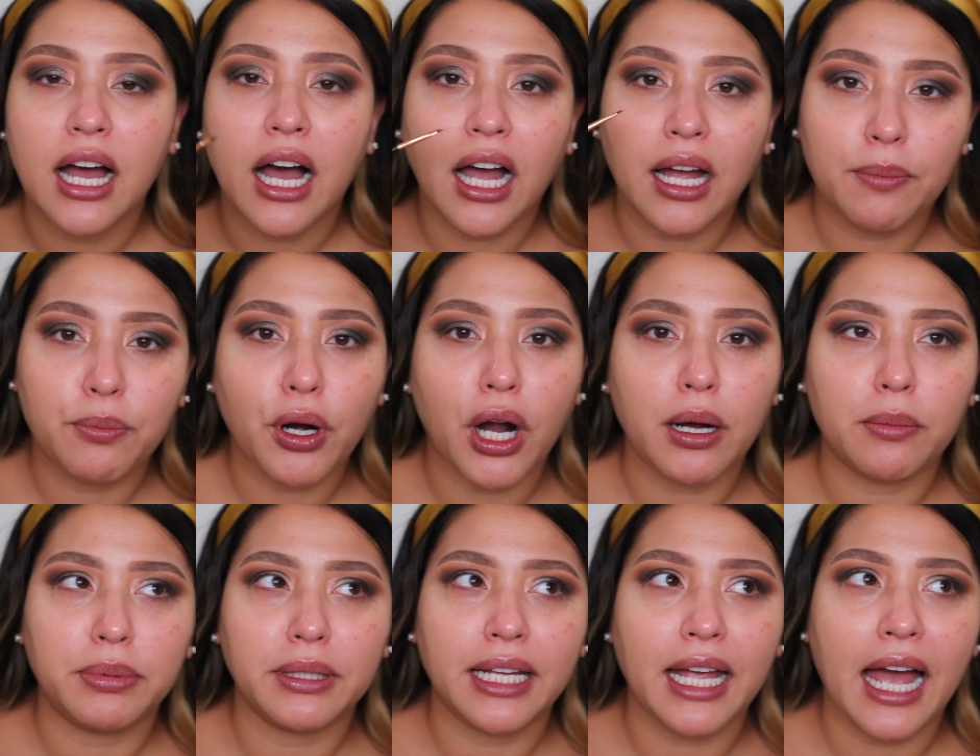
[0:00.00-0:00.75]
I
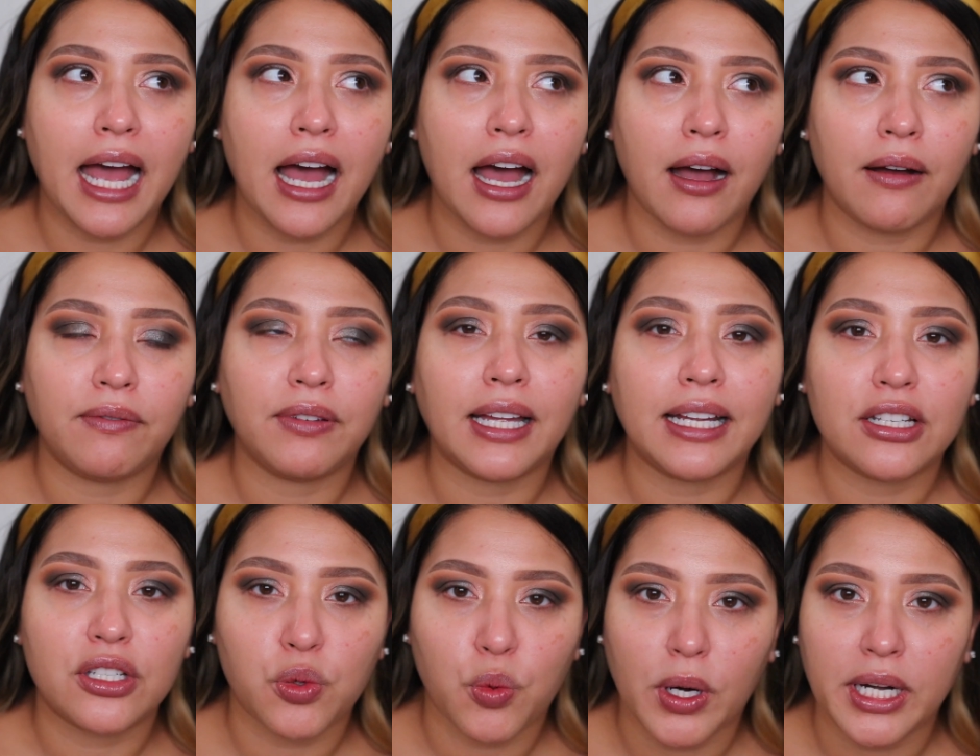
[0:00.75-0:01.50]
probably have
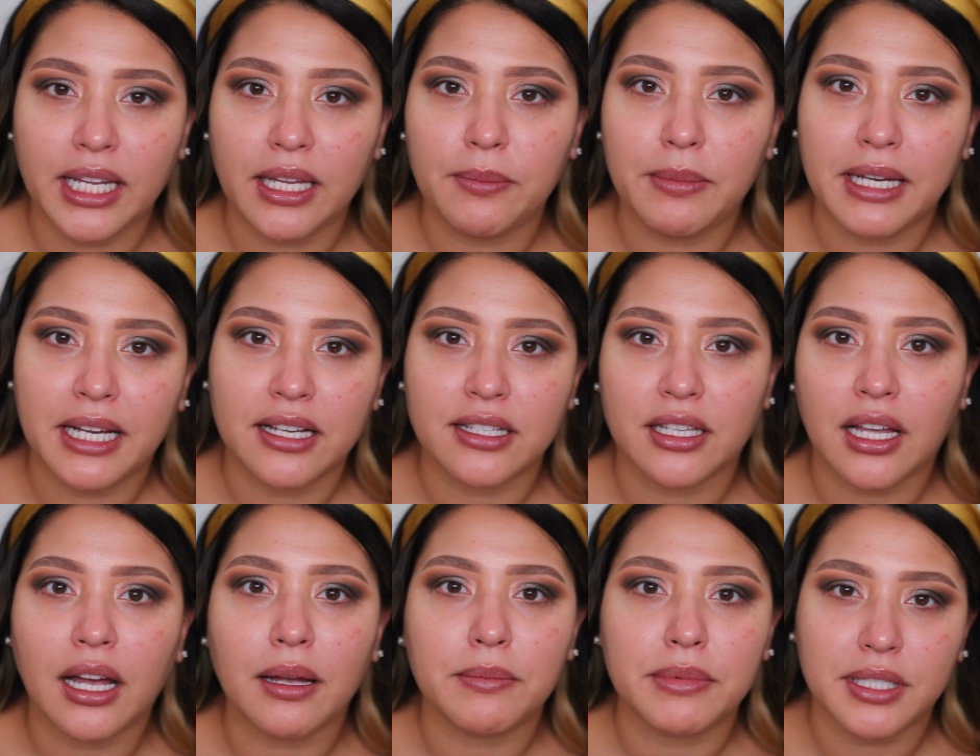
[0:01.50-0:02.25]
like 20 because
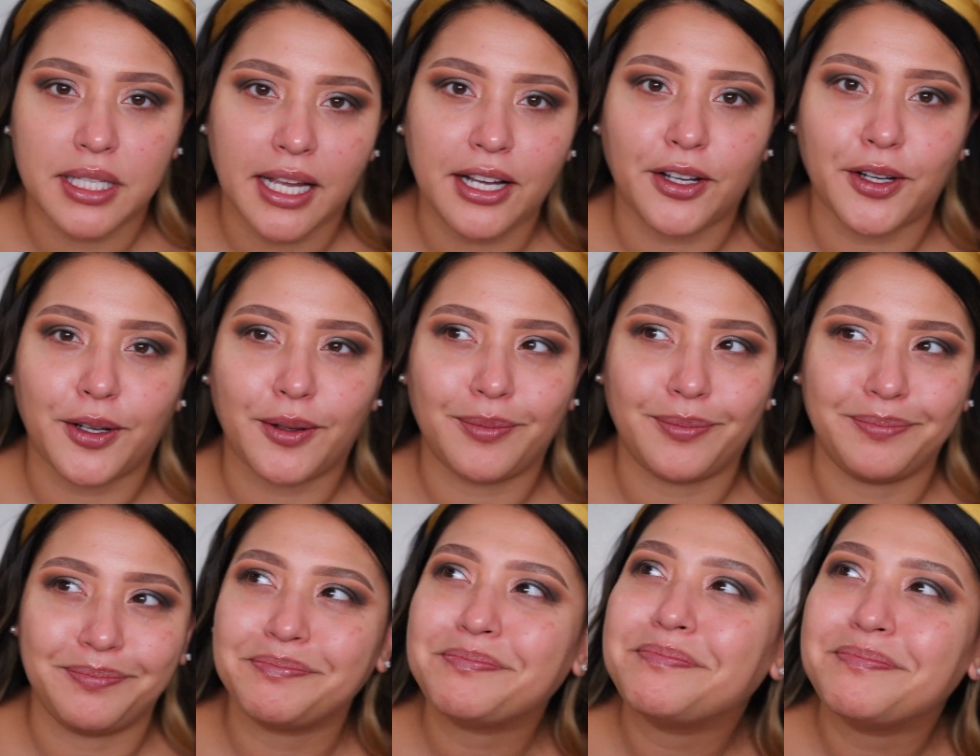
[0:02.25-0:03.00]
I'm psycho.
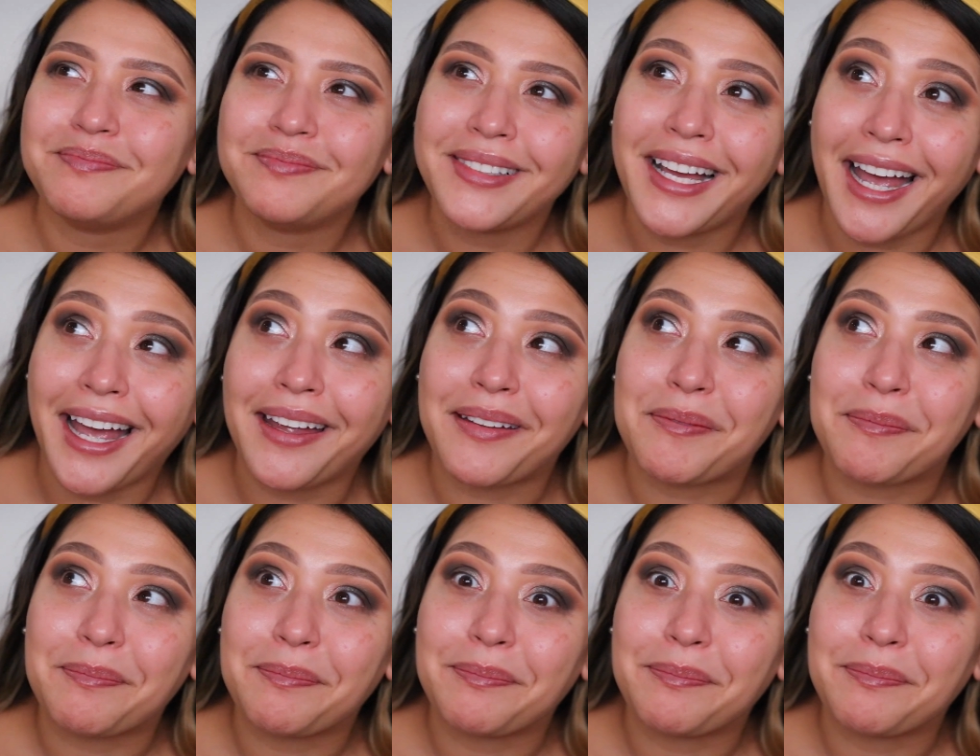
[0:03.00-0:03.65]
Hi.